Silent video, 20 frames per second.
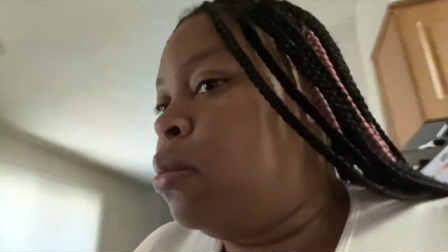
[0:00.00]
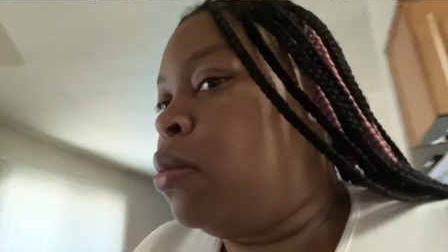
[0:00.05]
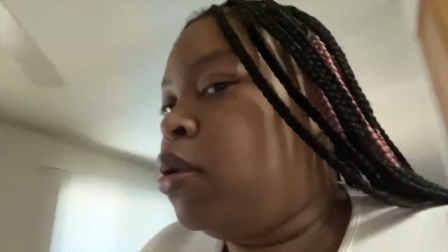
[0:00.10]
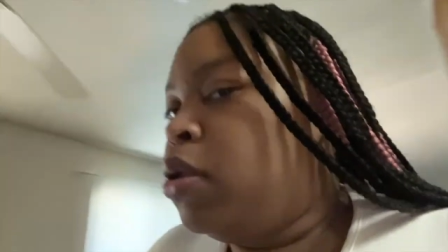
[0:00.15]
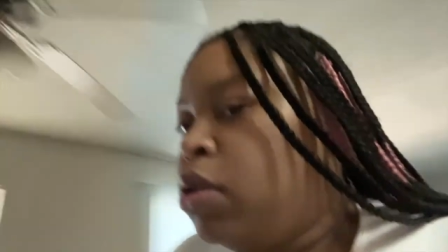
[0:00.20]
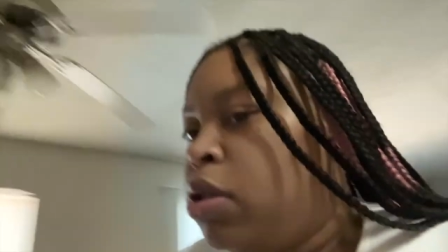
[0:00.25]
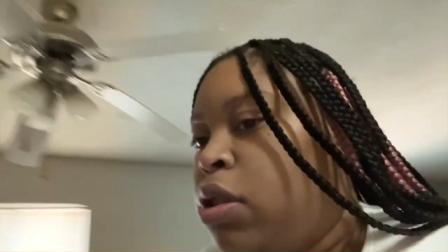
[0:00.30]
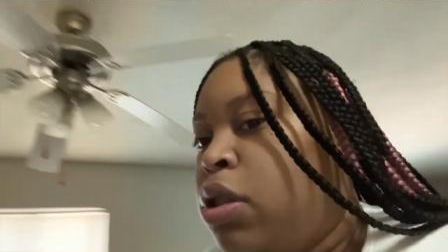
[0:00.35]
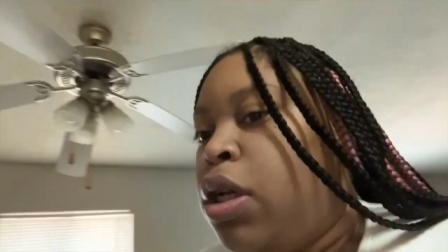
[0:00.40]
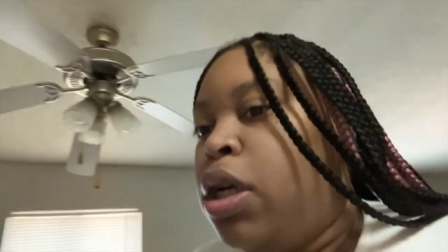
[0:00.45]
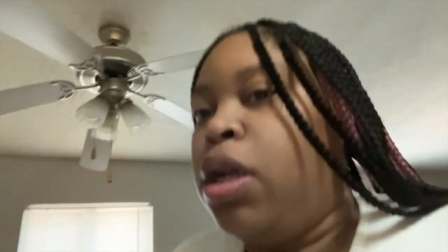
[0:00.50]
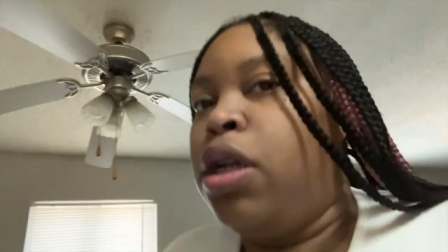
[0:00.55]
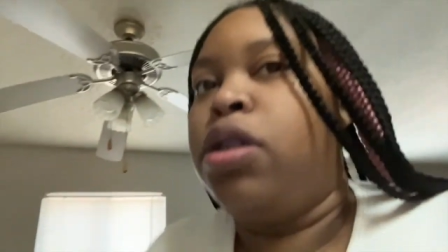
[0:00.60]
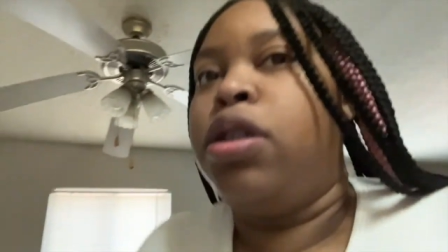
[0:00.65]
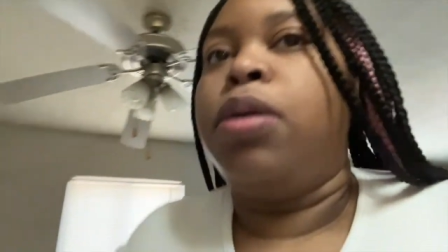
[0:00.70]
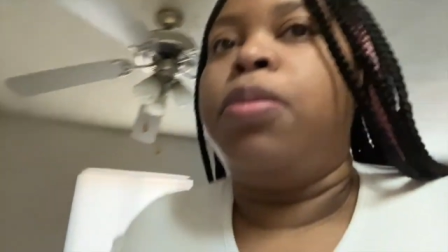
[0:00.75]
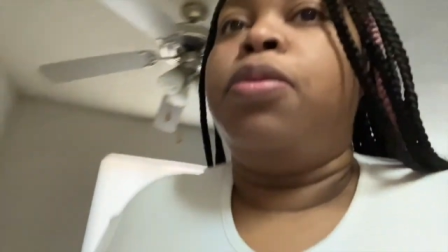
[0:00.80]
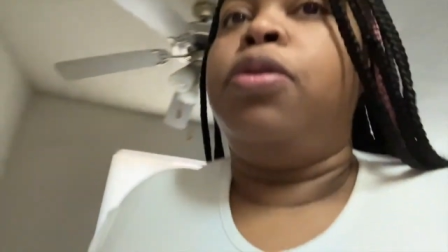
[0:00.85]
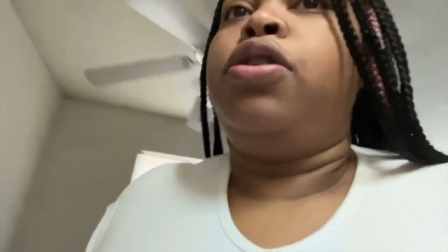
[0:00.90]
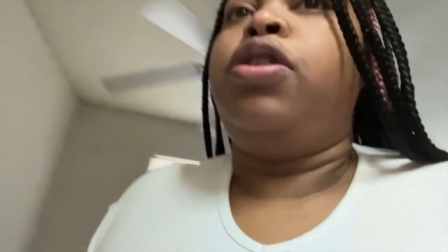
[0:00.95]
just kind of
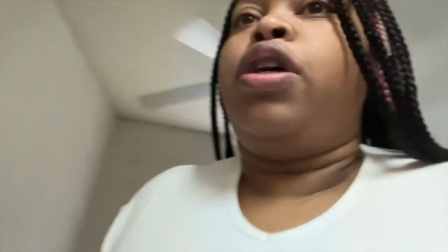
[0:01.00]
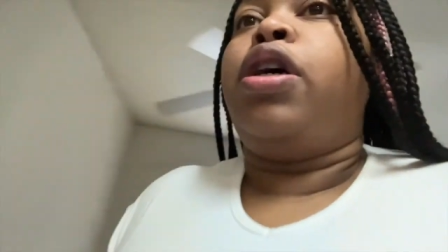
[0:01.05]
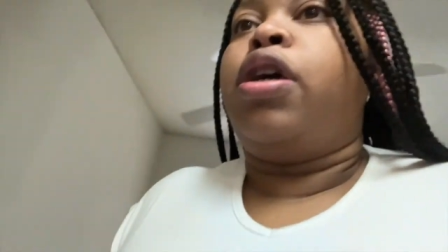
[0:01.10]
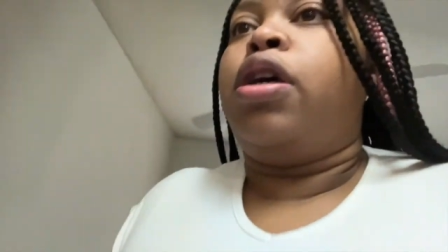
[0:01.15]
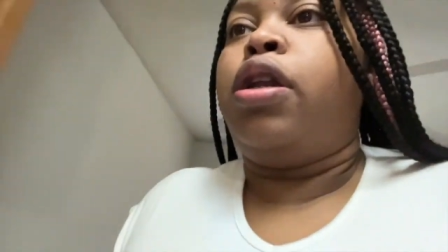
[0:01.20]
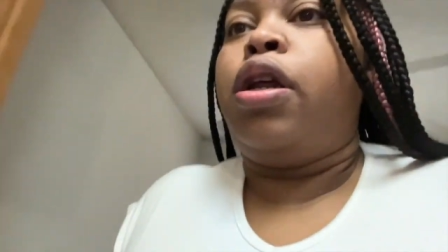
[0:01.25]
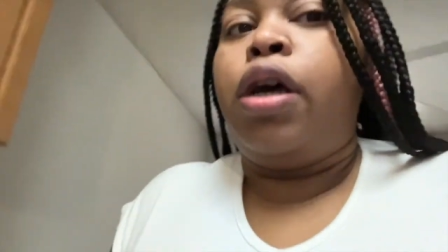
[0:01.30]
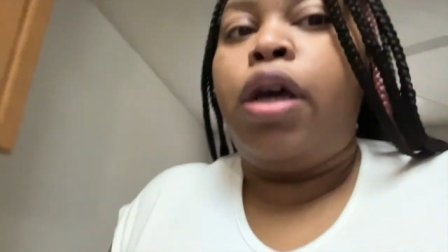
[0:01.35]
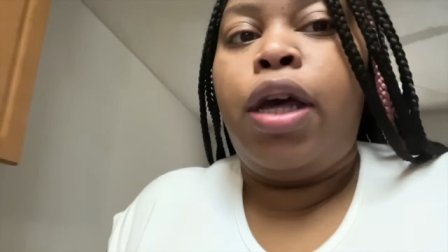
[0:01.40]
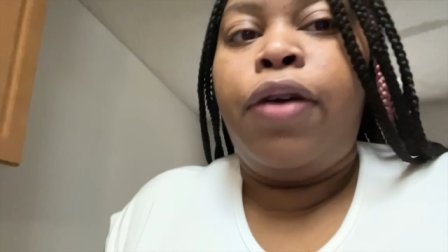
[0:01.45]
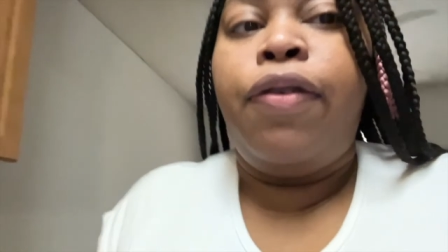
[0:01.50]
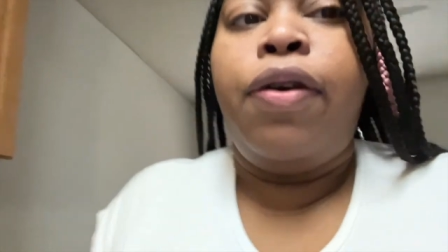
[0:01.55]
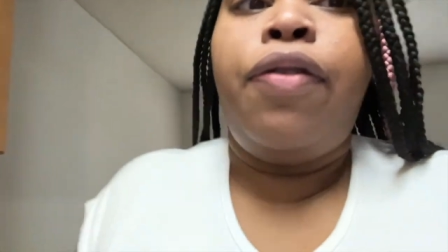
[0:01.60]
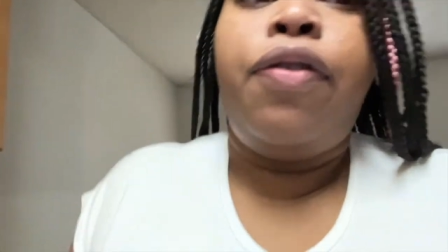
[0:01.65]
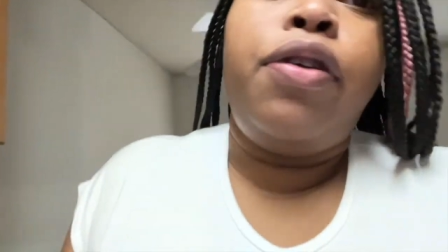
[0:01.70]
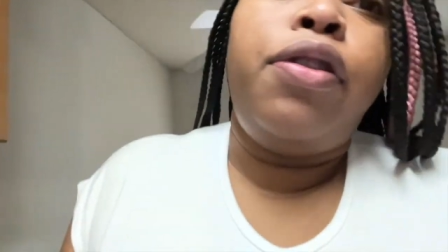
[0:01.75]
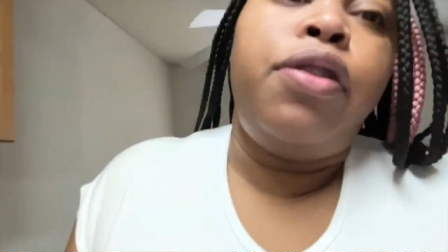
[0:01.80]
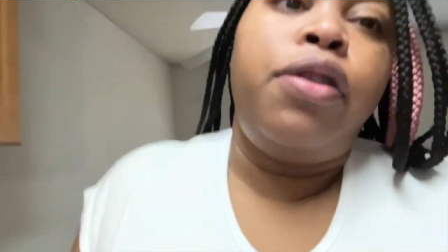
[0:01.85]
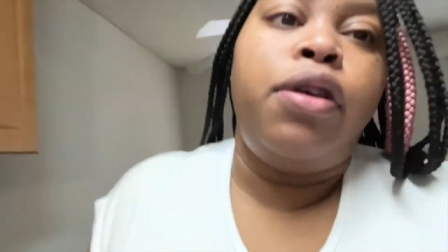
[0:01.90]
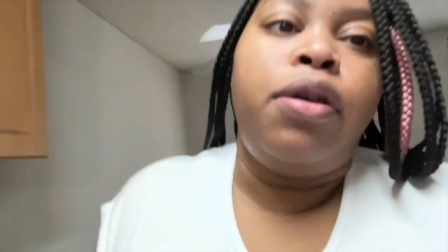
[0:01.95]
double checking I have
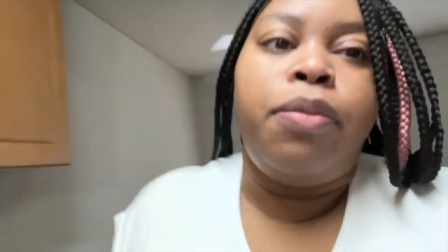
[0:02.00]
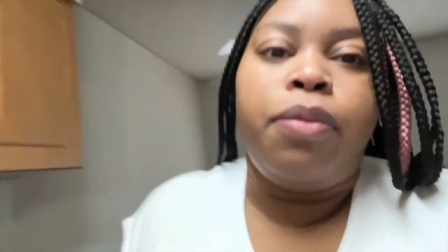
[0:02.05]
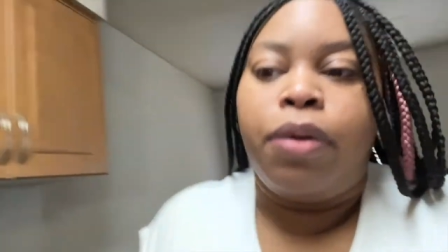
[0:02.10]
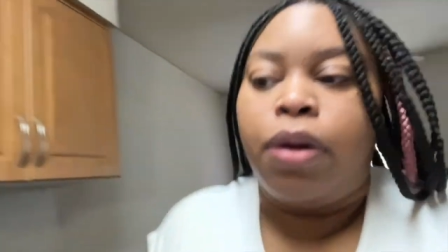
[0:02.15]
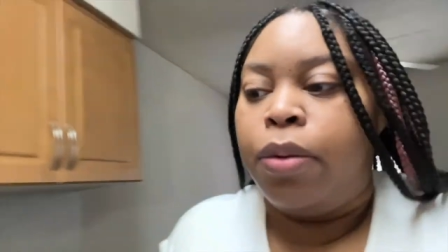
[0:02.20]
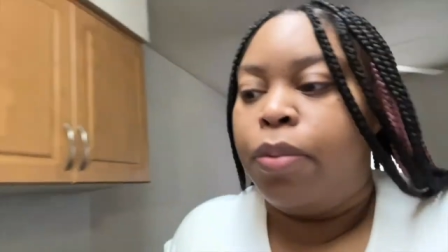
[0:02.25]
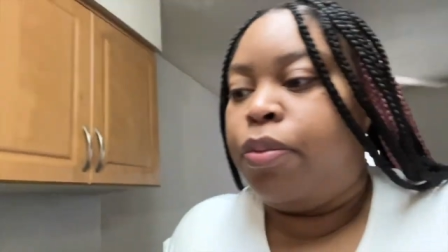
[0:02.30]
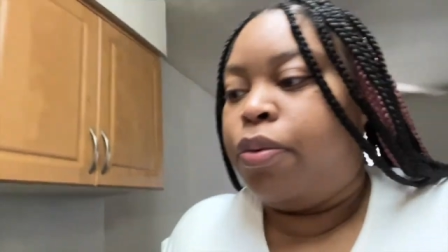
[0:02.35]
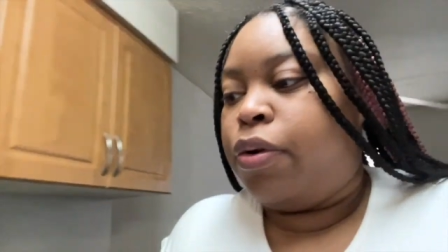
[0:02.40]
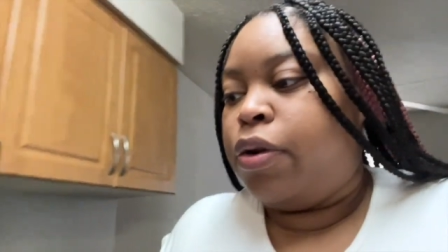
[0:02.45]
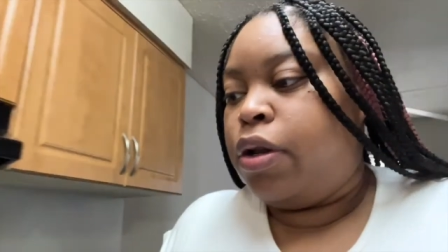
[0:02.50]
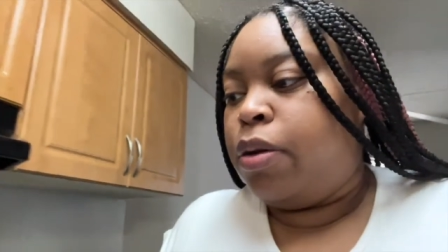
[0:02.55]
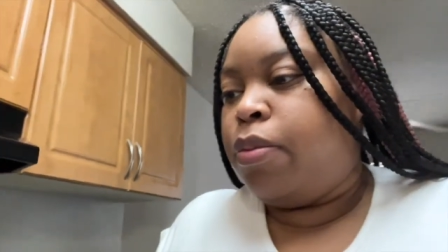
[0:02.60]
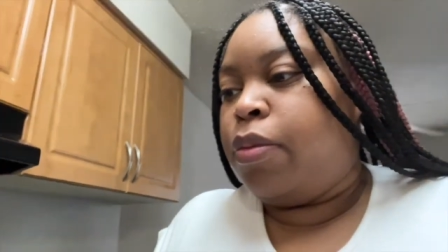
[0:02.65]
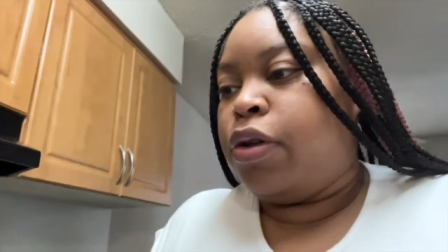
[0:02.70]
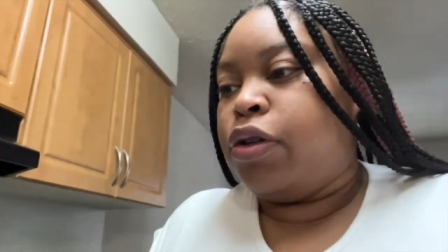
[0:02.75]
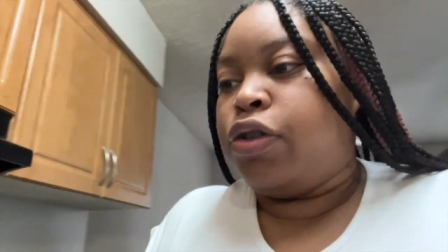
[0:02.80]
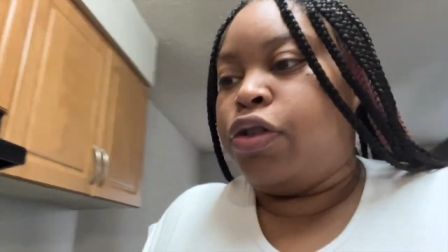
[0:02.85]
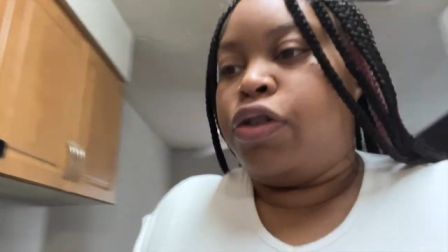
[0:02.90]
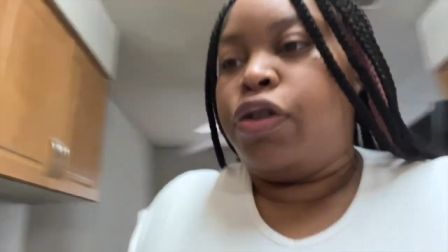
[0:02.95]
everything, but I'm pretty
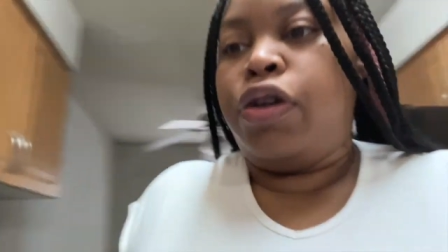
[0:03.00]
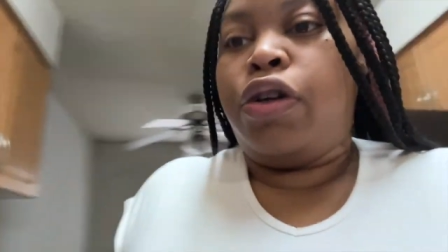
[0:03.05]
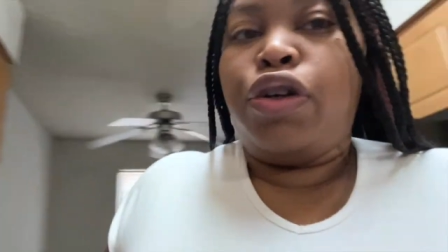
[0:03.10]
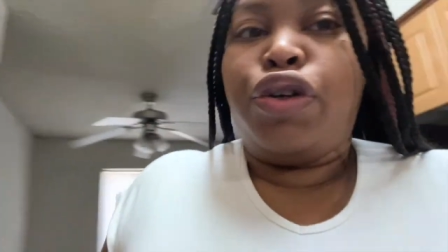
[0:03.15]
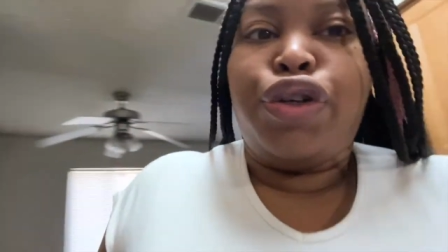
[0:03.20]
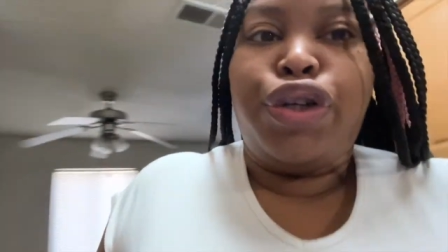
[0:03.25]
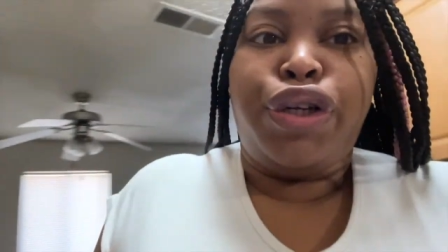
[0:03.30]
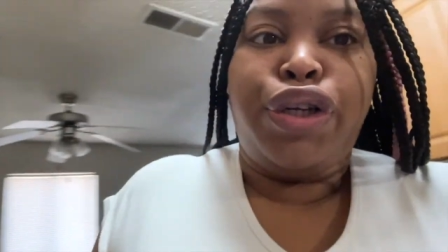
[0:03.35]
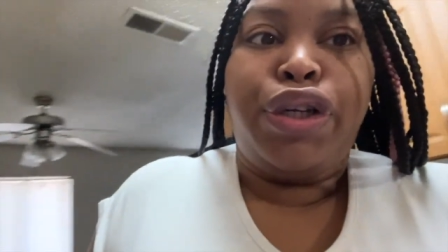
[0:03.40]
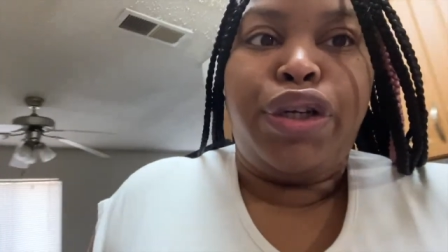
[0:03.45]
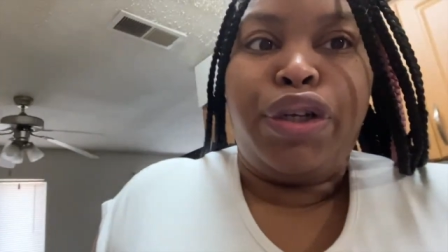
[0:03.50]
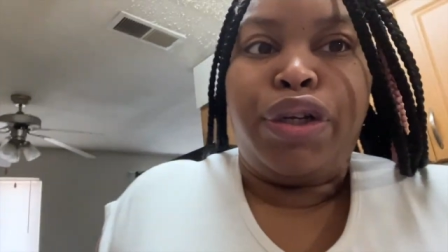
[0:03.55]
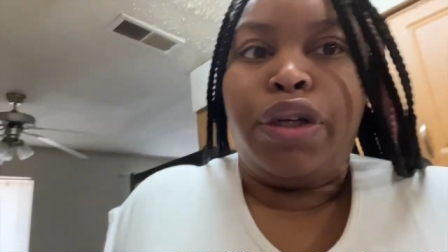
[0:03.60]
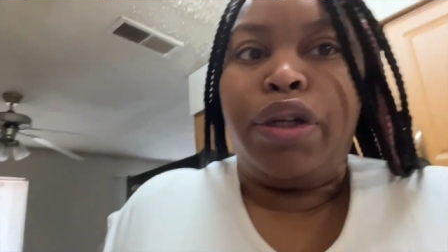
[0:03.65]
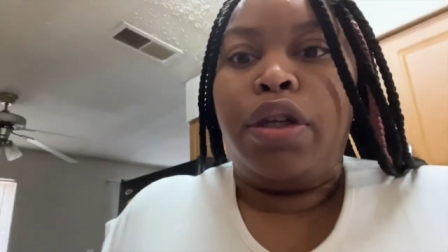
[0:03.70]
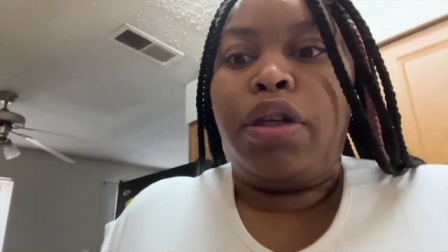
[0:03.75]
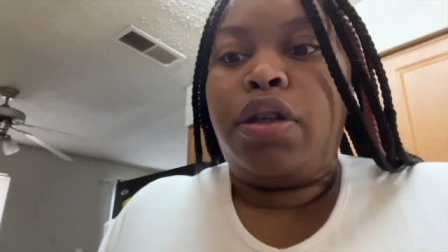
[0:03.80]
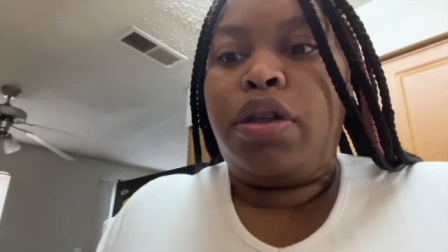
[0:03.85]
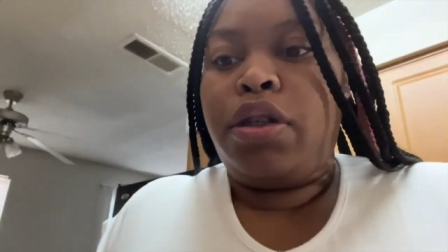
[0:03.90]
much good.